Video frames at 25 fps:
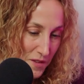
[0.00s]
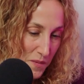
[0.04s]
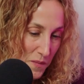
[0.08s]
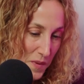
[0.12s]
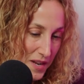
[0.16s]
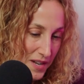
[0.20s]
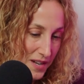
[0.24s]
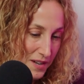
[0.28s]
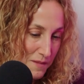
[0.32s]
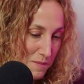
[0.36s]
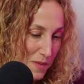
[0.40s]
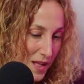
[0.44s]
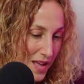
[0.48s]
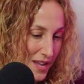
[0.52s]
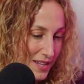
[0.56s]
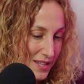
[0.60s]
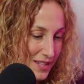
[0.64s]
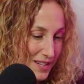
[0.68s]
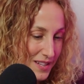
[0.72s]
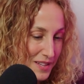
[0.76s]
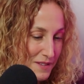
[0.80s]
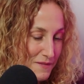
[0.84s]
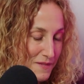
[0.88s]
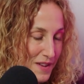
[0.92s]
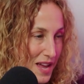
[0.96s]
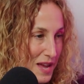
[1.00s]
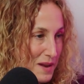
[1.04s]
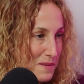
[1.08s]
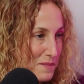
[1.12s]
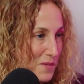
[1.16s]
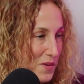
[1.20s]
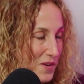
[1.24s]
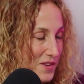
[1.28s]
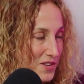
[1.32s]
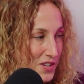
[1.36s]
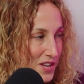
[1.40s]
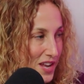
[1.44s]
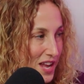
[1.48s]
weighted blanket in the van
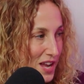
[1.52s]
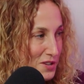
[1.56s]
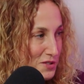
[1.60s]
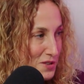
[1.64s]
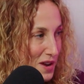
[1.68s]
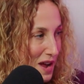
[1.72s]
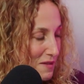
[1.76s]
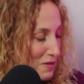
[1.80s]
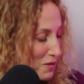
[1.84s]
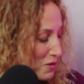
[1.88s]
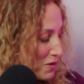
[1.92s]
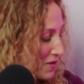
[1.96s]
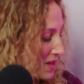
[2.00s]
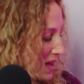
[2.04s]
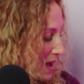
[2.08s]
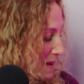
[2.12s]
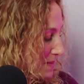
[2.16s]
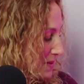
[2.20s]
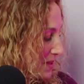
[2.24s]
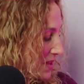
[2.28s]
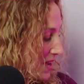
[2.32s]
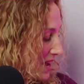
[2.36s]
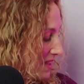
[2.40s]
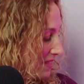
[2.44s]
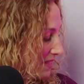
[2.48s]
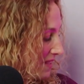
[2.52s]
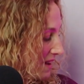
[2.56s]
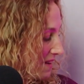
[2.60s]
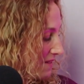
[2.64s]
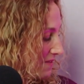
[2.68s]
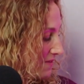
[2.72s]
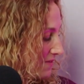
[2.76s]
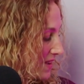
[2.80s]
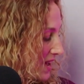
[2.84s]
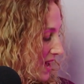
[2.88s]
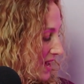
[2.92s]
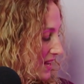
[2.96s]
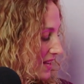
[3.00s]
when you can't travel with that. But I
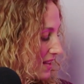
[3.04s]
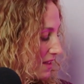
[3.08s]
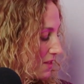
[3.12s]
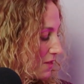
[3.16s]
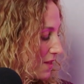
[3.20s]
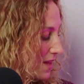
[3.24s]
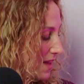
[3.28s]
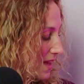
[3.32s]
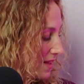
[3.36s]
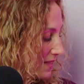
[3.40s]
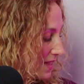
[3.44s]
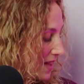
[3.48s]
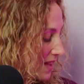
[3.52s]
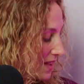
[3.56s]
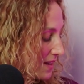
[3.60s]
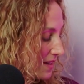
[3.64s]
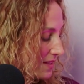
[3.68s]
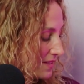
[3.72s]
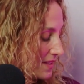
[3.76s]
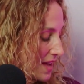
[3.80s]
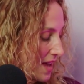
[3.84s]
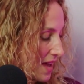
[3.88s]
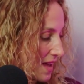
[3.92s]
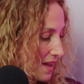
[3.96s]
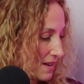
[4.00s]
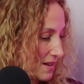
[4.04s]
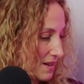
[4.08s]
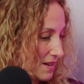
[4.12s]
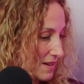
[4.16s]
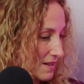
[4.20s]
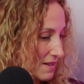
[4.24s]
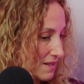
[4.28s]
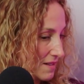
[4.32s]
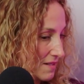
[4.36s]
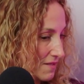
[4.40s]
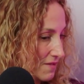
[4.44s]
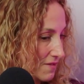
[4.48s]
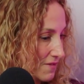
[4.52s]
love anything that
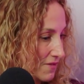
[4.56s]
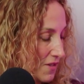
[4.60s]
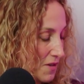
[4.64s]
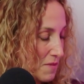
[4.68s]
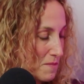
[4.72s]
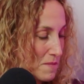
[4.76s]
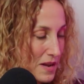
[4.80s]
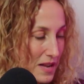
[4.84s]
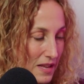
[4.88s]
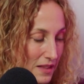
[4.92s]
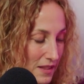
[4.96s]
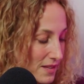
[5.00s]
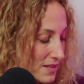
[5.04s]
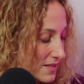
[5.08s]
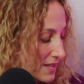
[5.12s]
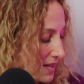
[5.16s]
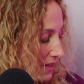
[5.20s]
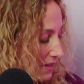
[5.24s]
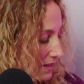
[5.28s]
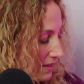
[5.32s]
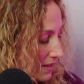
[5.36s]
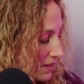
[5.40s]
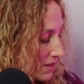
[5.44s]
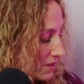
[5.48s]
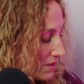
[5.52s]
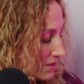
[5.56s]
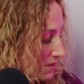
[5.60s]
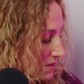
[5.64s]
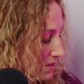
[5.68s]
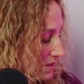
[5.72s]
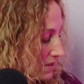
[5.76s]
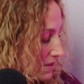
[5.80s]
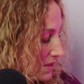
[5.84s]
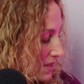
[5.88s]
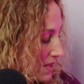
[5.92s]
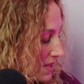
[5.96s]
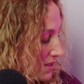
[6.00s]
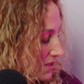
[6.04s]
for me,
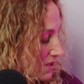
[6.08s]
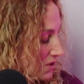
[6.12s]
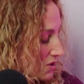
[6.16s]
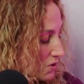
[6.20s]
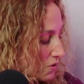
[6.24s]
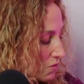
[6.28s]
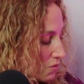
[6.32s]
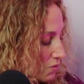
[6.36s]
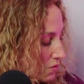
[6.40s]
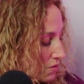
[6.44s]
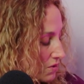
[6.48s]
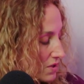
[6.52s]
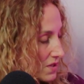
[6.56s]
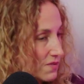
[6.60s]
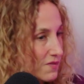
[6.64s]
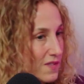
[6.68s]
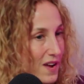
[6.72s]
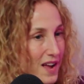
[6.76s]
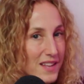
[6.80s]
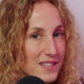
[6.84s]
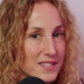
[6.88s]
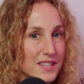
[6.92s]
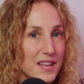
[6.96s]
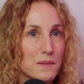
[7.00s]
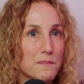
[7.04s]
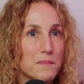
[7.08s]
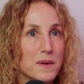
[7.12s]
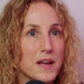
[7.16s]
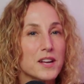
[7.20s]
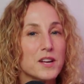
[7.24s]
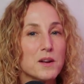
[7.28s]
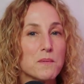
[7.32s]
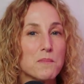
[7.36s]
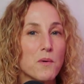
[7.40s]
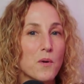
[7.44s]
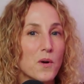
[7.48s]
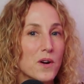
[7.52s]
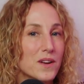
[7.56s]
these tools, it's like pick
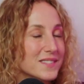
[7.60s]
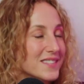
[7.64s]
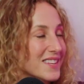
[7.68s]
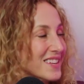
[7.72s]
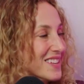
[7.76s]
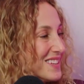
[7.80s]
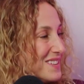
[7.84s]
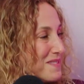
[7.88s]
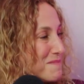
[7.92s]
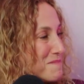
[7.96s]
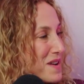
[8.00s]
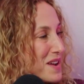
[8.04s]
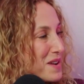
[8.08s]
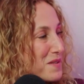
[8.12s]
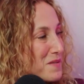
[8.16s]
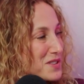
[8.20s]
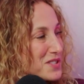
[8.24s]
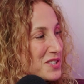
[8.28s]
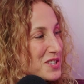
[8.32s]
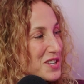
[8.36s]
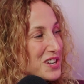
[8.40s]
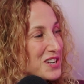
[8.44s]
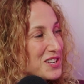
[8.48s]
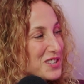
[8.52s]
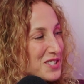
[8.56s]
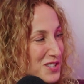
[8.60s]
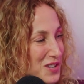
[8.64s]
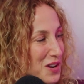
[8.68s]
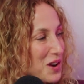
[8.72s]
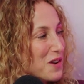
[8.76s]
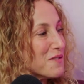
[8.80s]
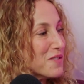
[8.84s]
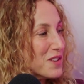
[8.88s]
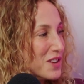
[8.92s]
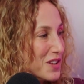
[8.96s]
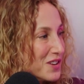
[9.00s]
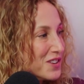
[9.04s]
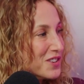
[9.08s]
your poison, pick what's going to
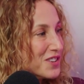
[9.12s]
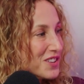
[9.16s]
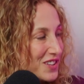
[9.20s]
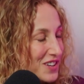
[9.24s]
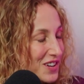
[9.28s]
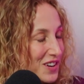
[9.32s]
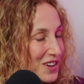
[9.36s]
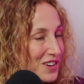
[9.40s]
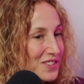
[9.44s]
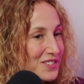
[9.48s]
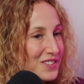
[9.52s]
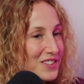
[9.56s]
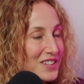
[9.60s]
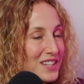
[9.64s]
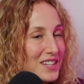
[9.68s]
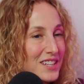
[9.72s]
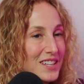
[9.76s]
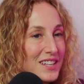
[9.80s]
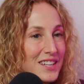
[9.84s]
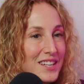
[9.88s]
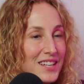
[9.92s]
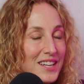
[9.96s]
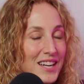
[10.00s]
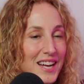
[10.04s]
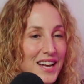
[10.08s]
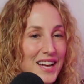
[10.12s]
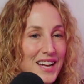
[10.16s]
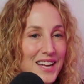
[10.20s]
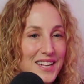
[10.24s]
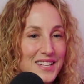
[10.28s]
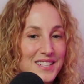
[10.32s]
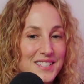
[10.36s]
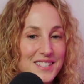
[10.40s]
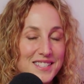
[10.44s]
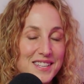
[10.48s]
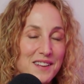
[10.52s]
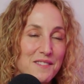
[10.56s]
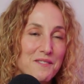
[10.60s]
serve you,
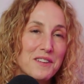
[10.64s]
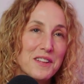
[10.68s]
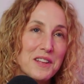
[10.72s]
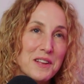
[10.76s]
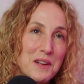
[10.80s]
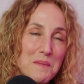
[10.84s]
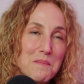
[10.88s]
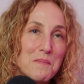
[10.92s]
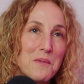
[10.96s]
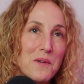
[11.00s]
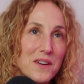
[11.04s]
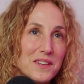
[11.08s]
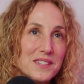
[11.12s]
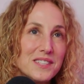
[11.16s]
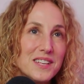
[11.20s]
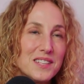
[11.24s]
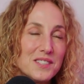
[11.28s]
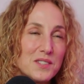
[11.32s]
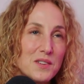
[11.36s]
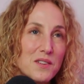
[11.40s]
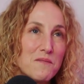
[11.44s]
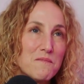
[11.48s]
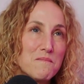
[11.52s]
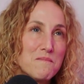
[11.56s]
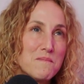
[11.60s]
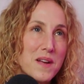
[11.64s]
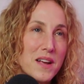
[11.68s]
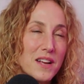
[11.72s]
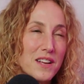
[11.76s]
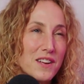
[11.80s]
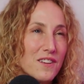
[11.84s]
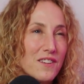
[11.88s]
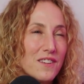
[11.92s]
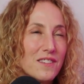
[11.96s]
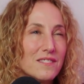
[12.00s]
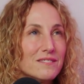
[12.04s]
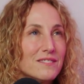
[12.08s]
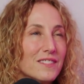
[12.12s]
and it's not really your poison. It's sort of pick
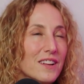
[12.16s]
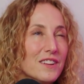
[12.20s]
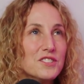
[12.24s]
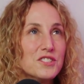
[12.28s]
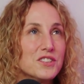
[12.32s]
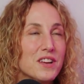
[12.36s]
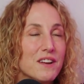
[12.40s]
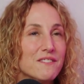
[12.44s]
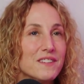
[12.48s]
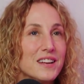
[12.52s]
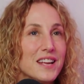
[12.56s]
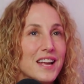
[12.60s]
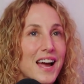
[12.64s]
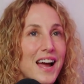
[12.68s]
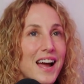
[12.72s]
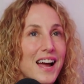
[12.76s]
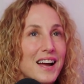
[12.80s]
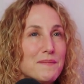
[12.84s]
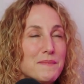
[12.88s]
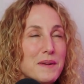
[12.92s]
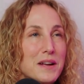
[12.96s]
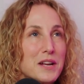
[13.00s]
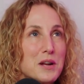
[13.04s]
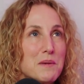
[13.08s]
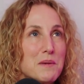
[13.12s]
your longevity hack, pick your